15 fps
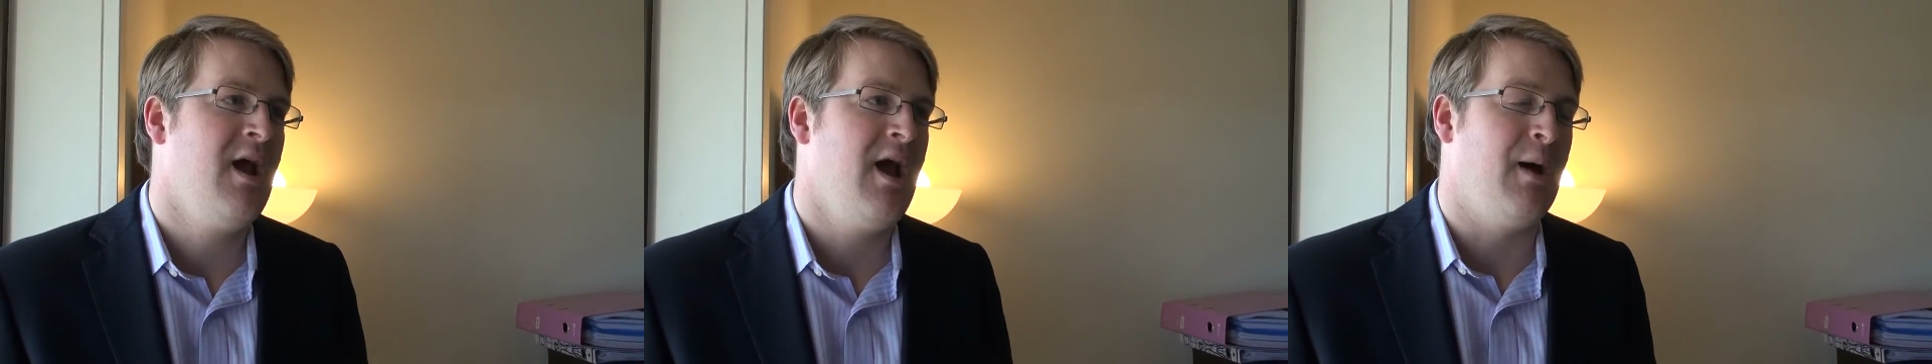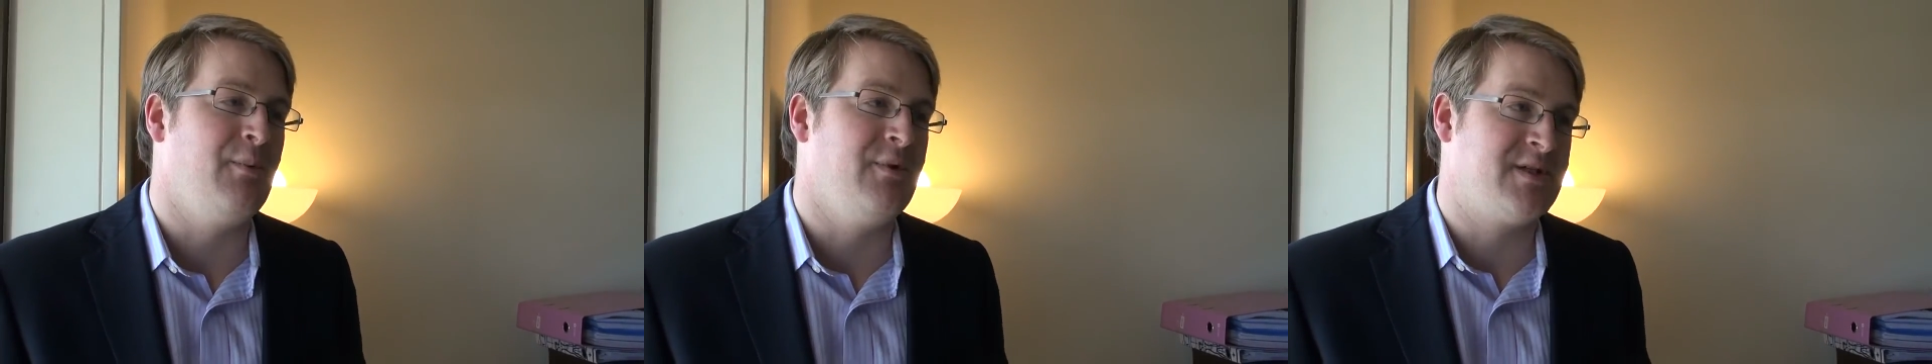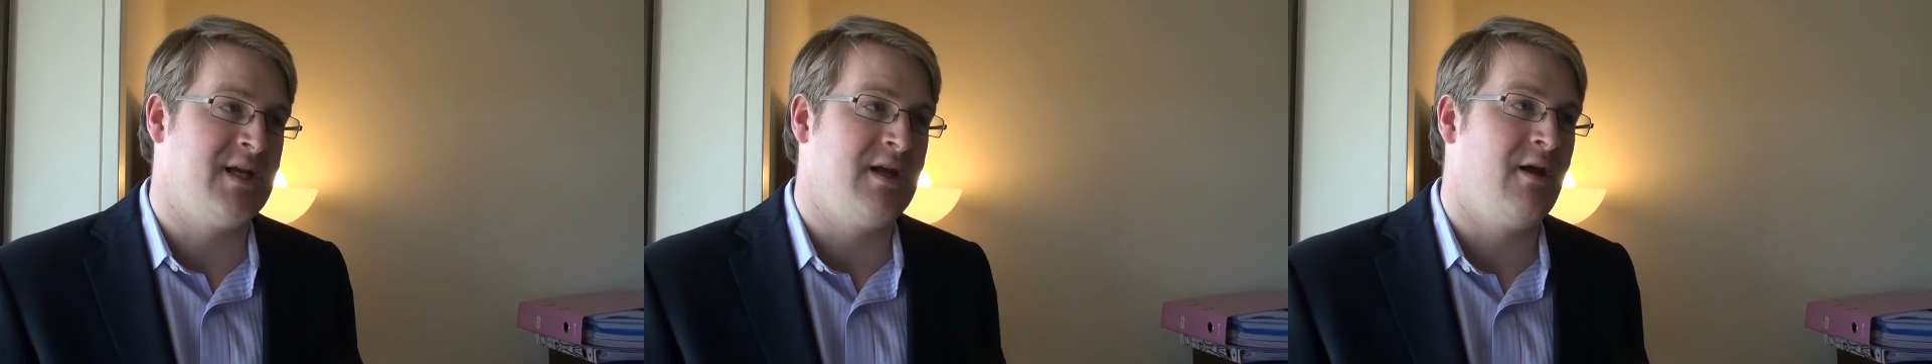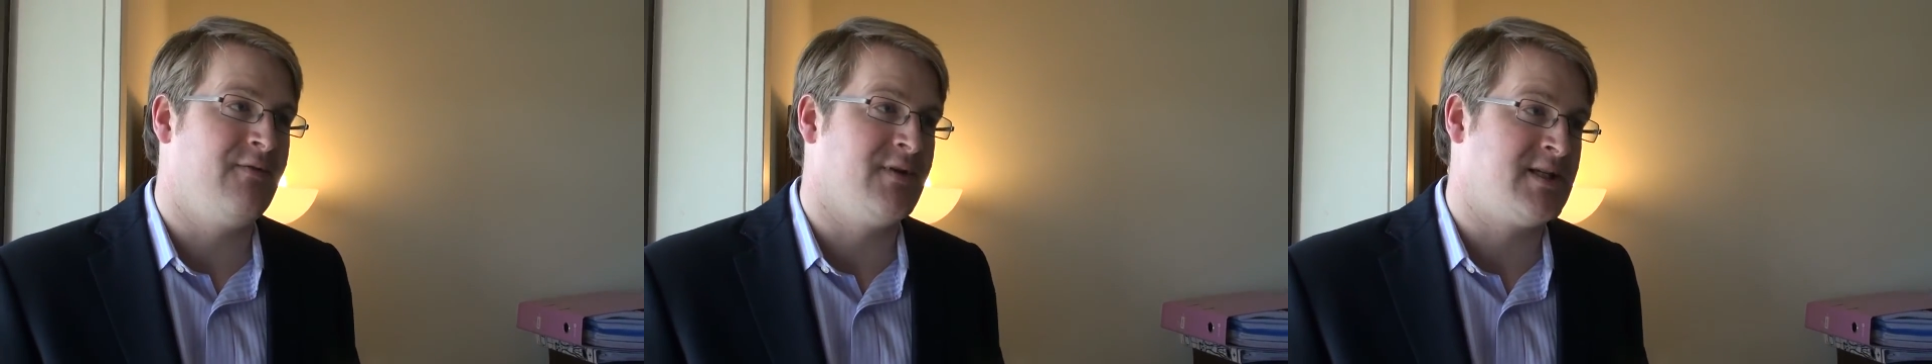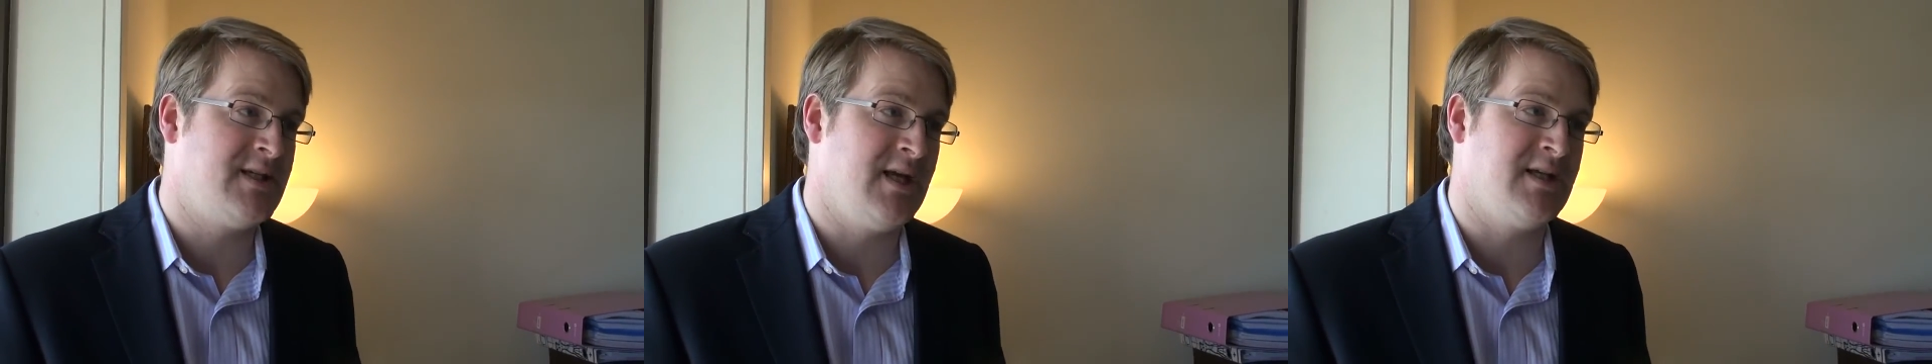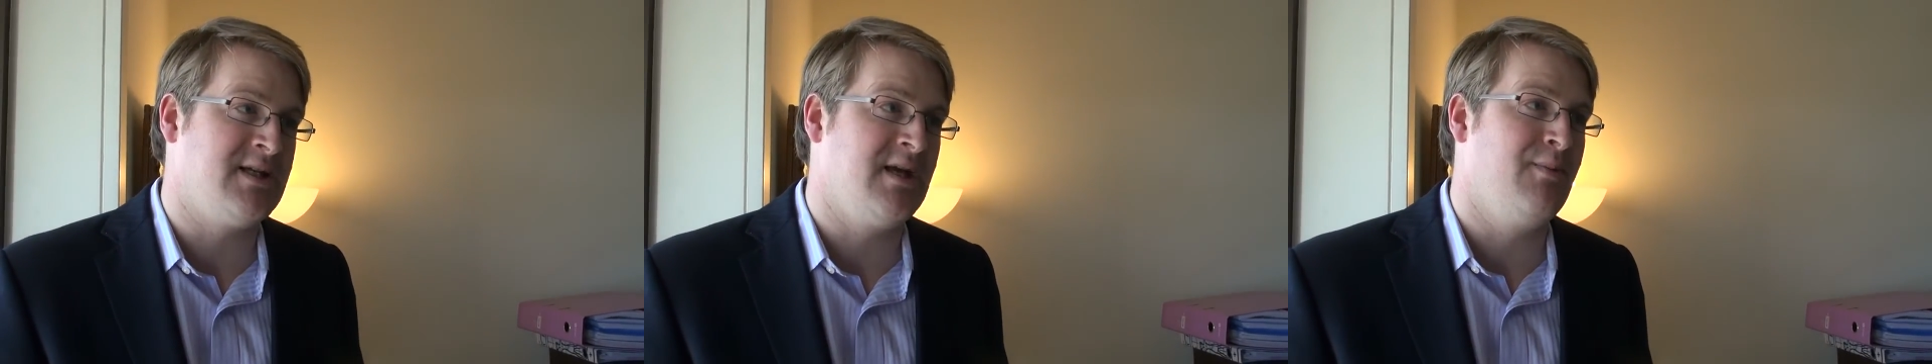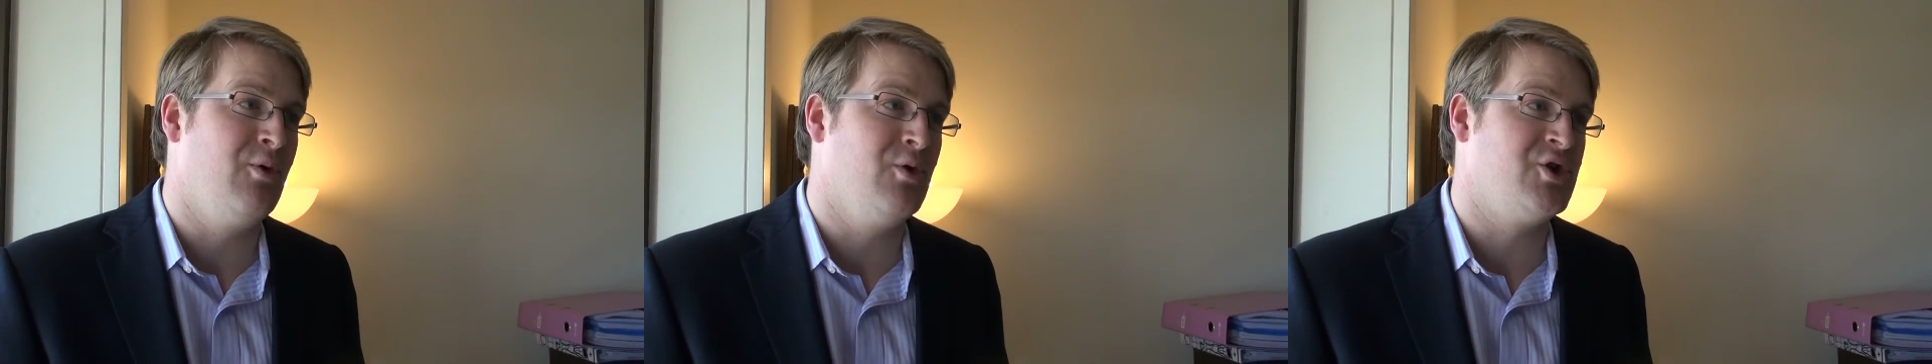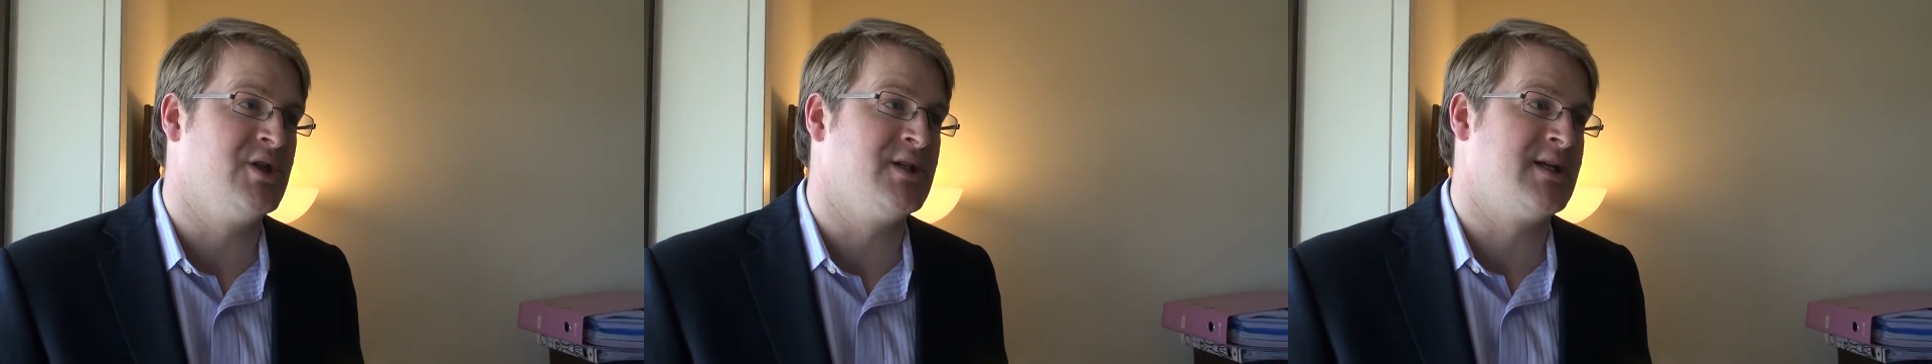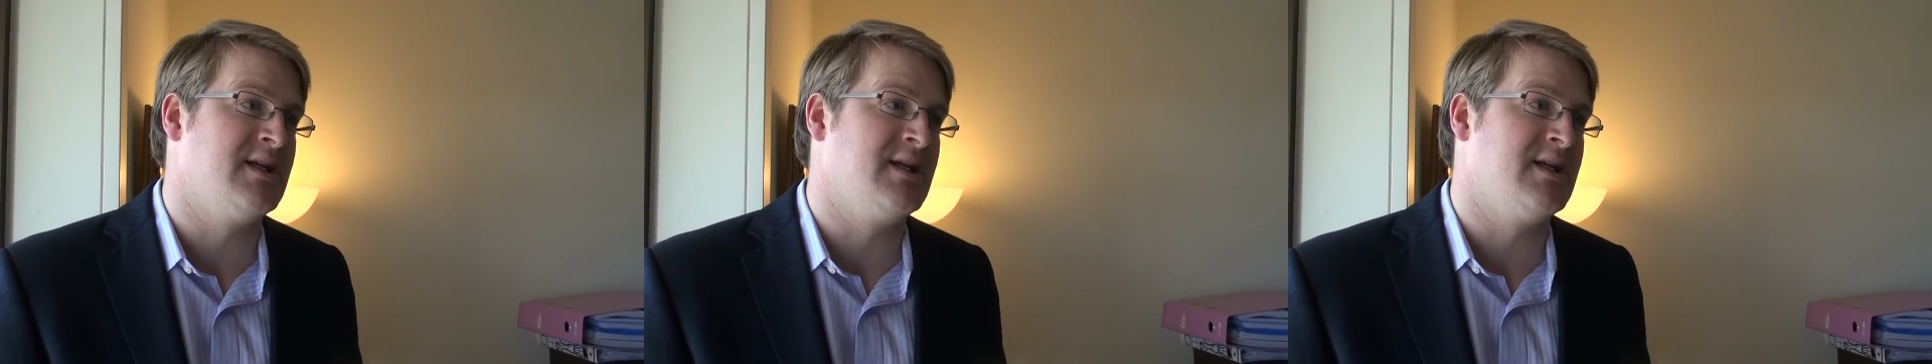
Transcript: And we've seen over 60 abortion